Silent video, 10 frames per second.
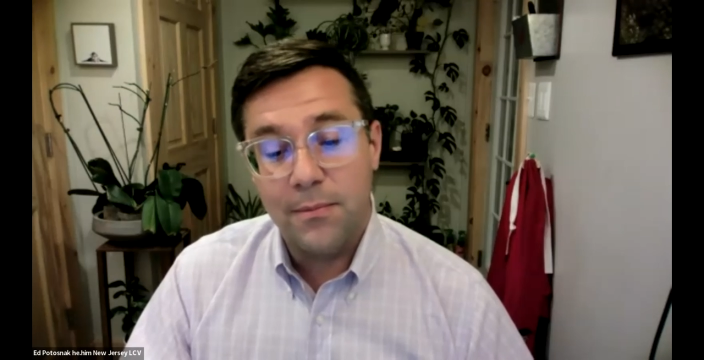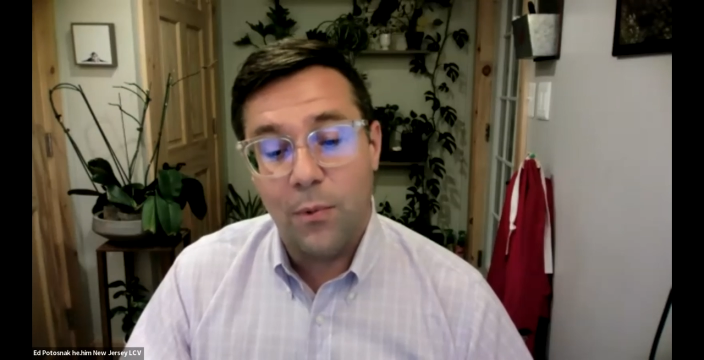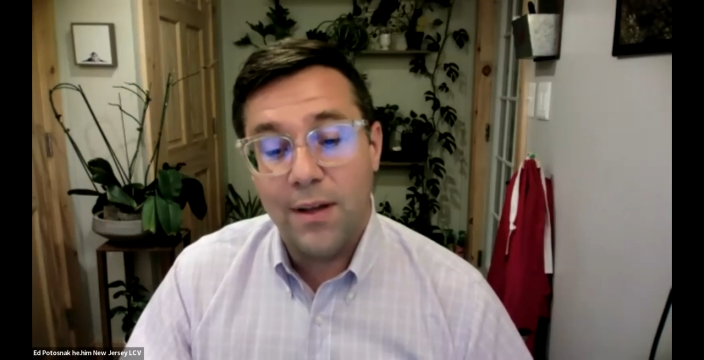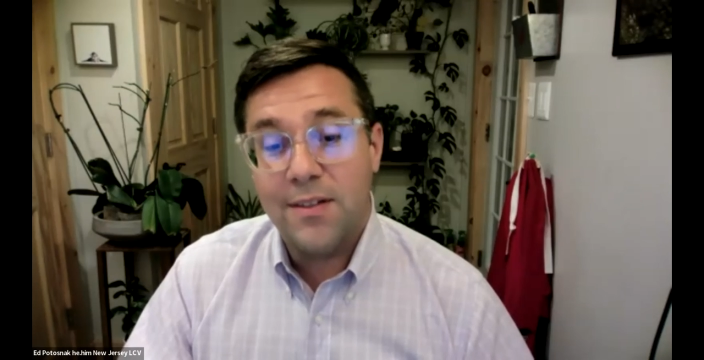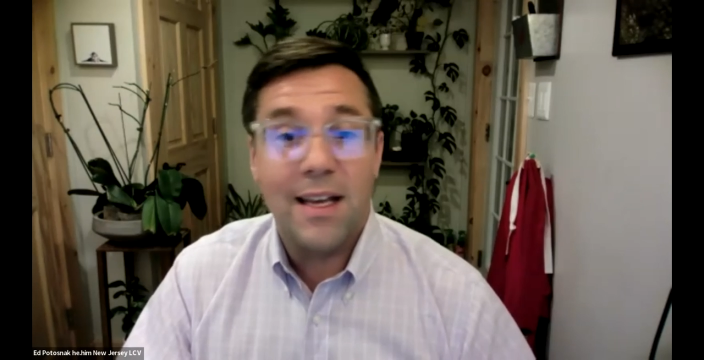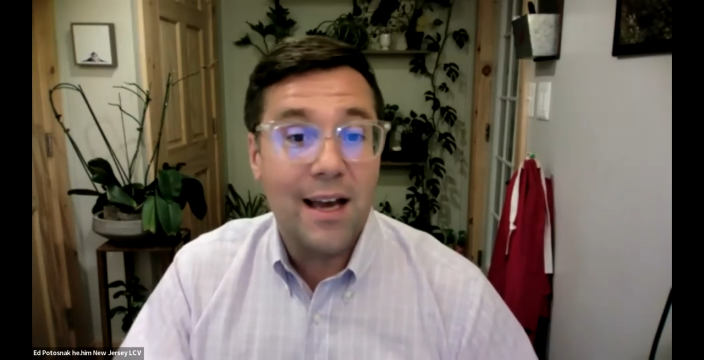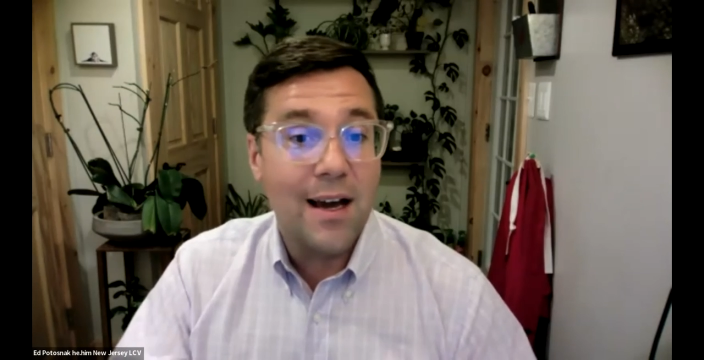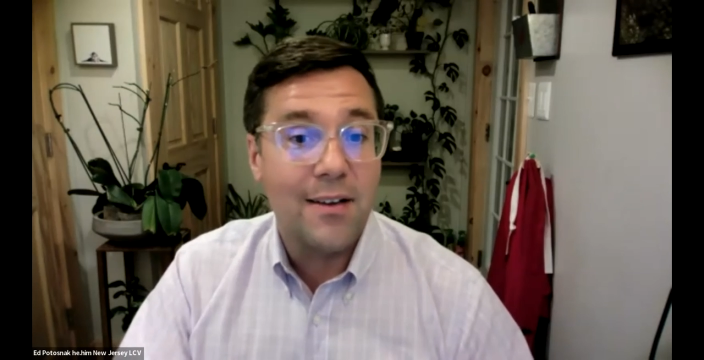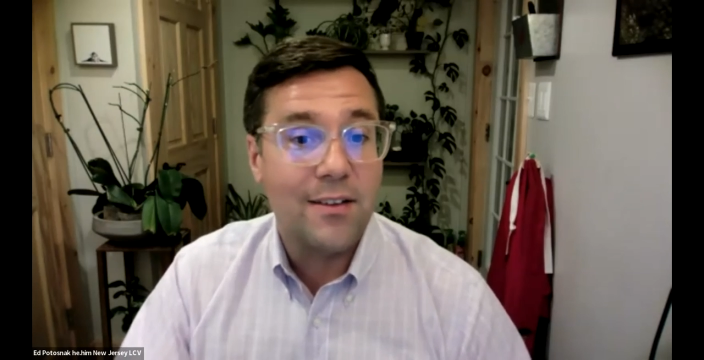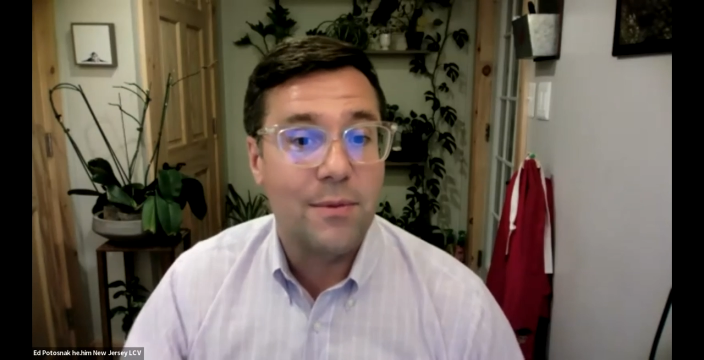ones that
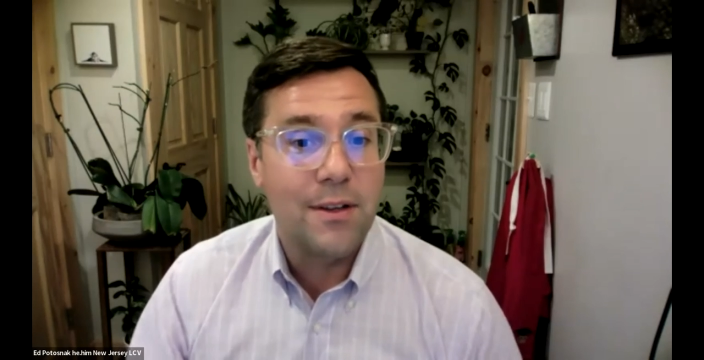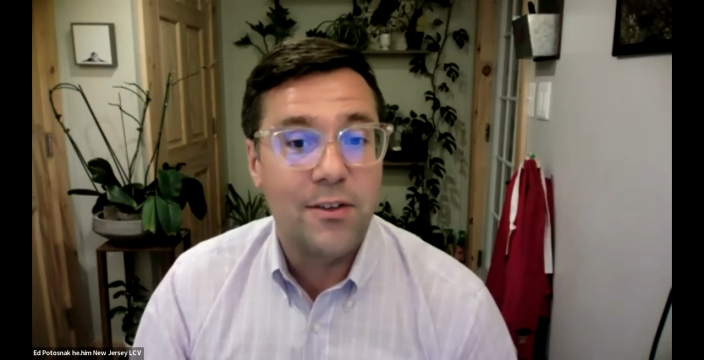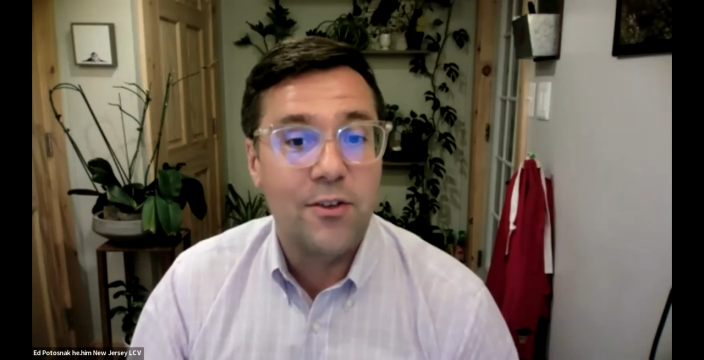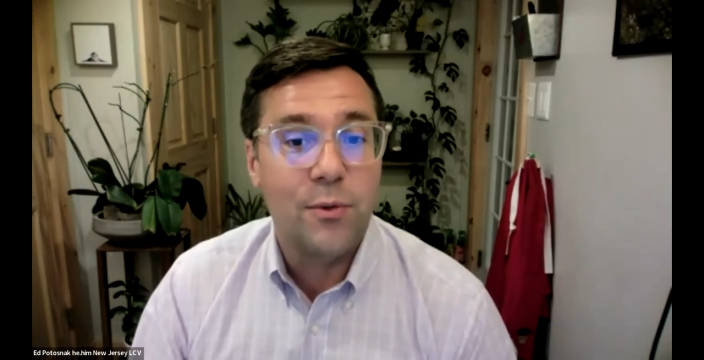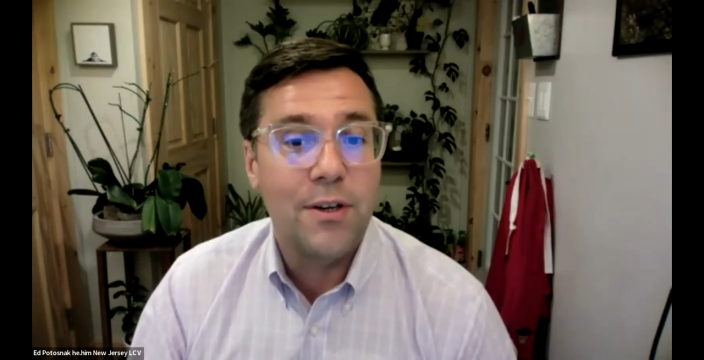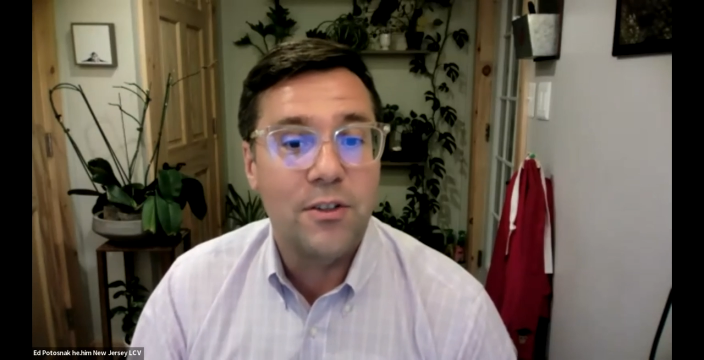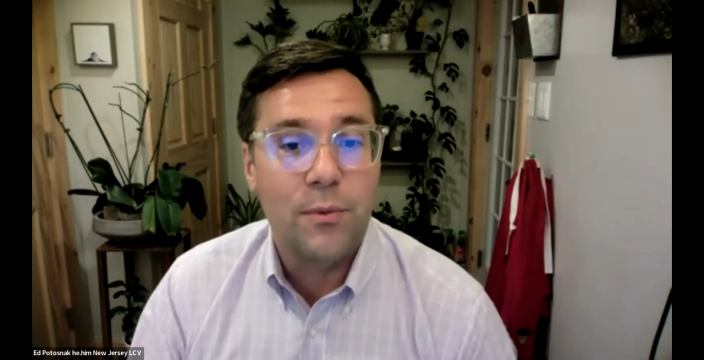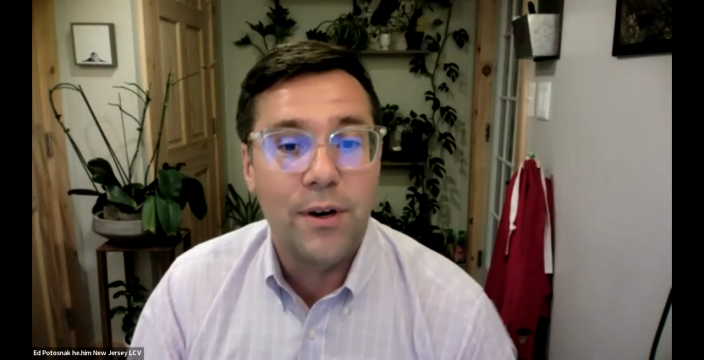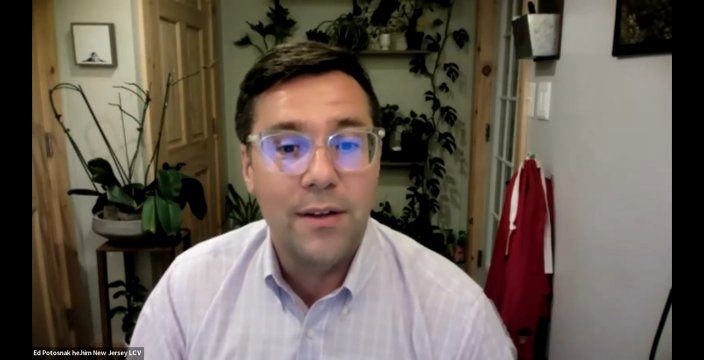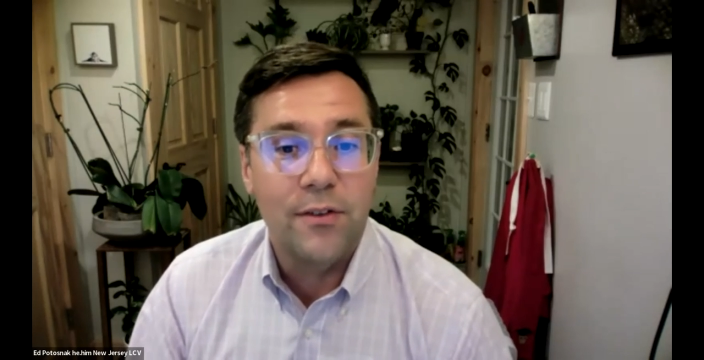got us into the situation
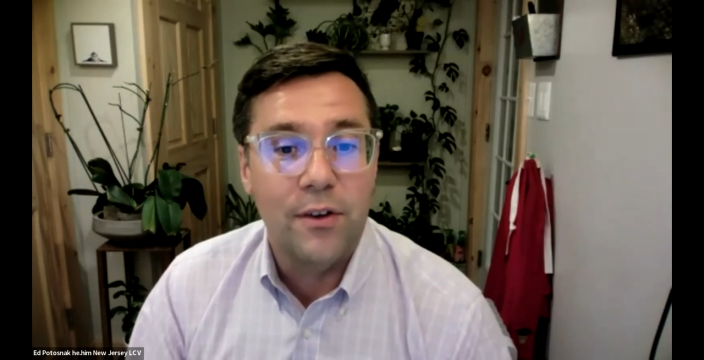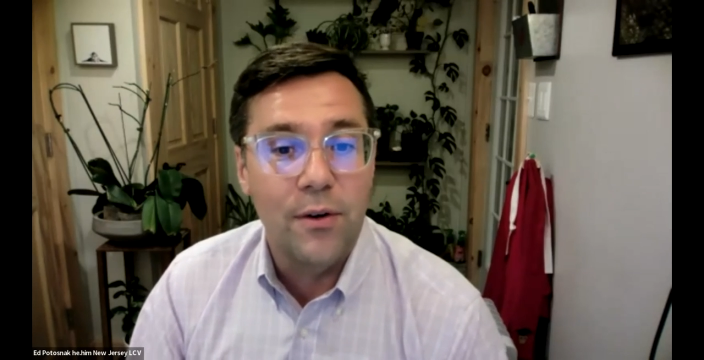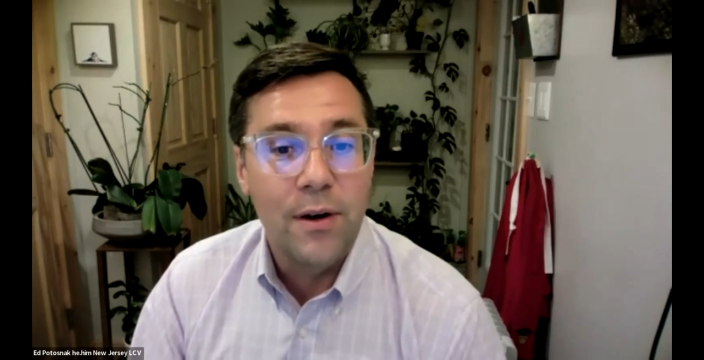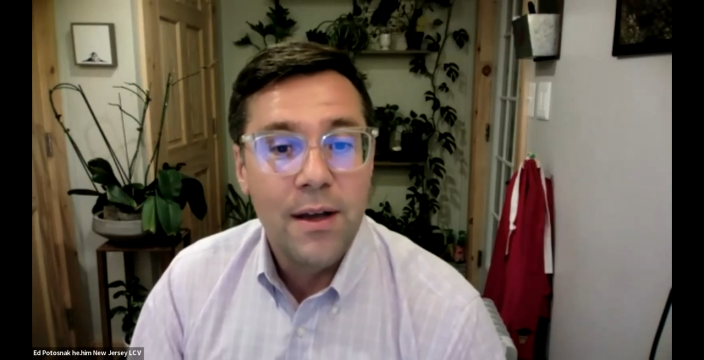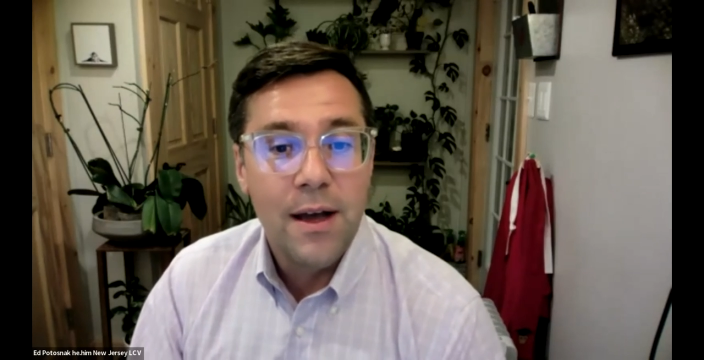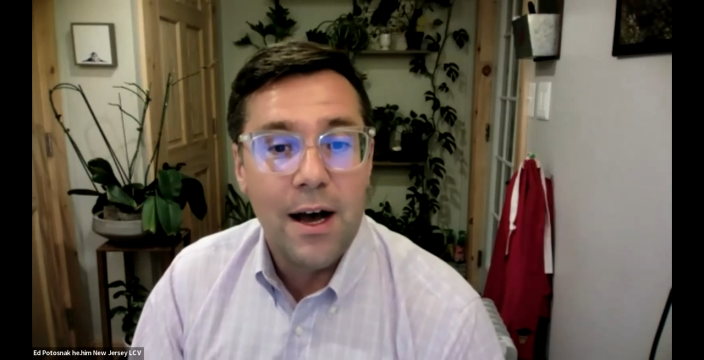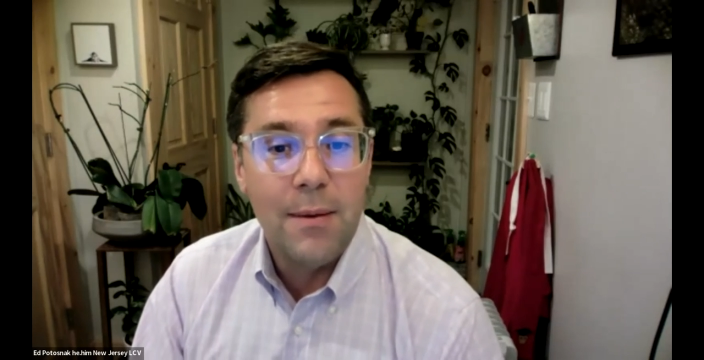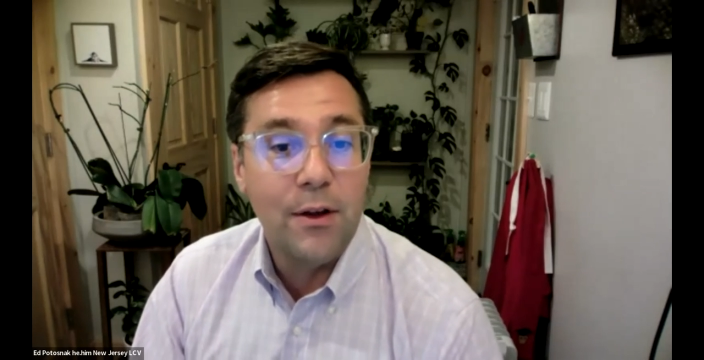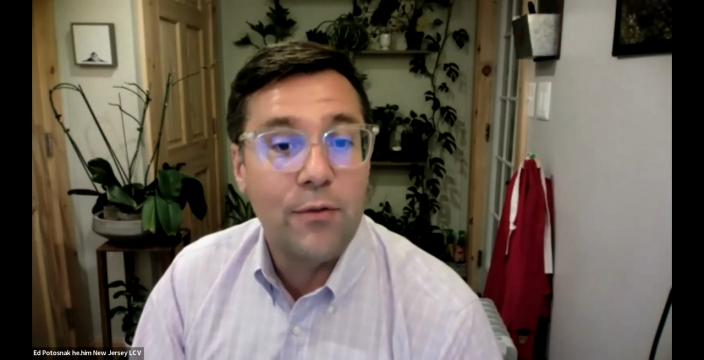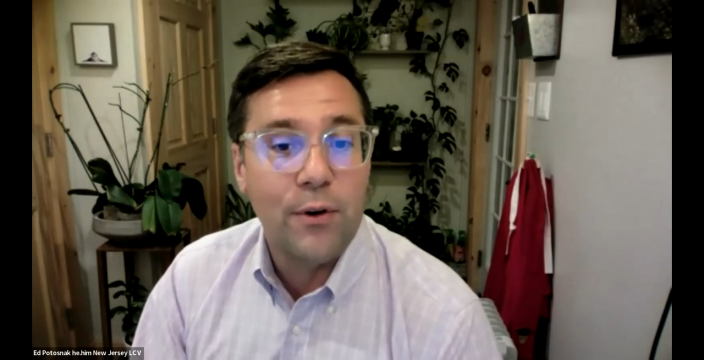we're in. So
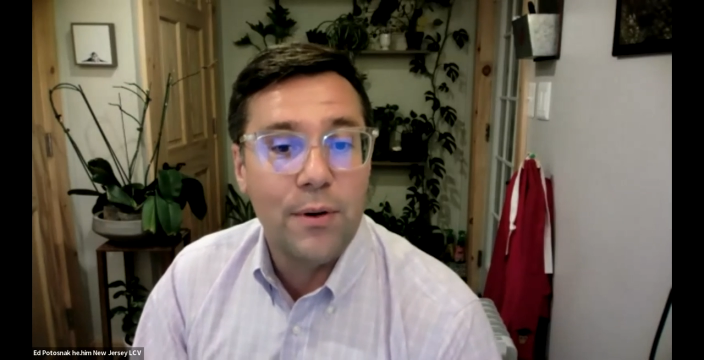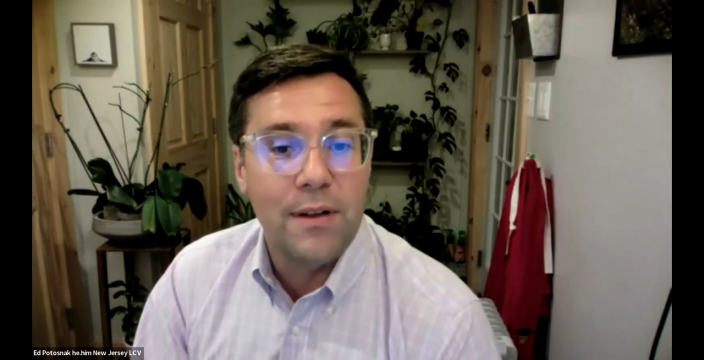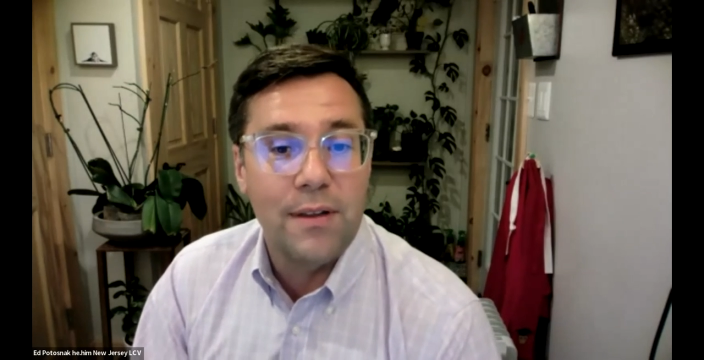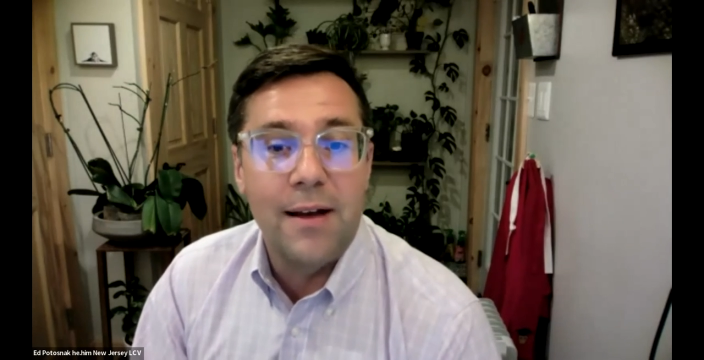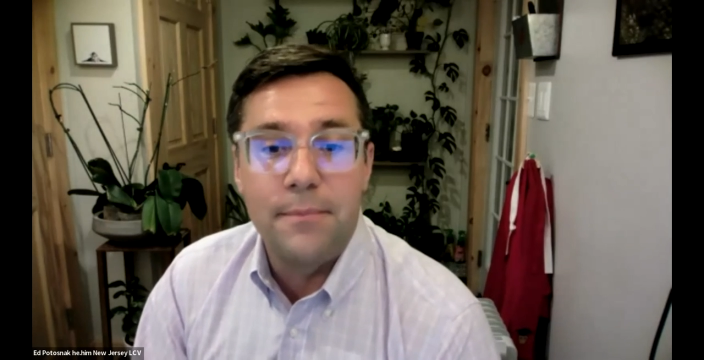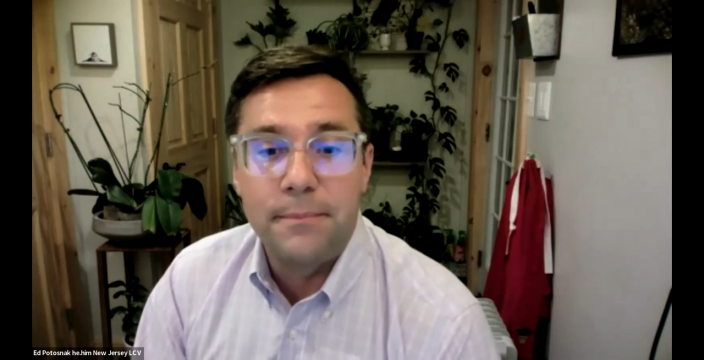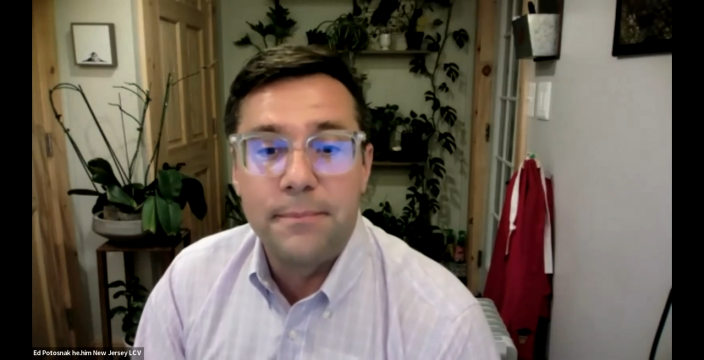I look forward to that.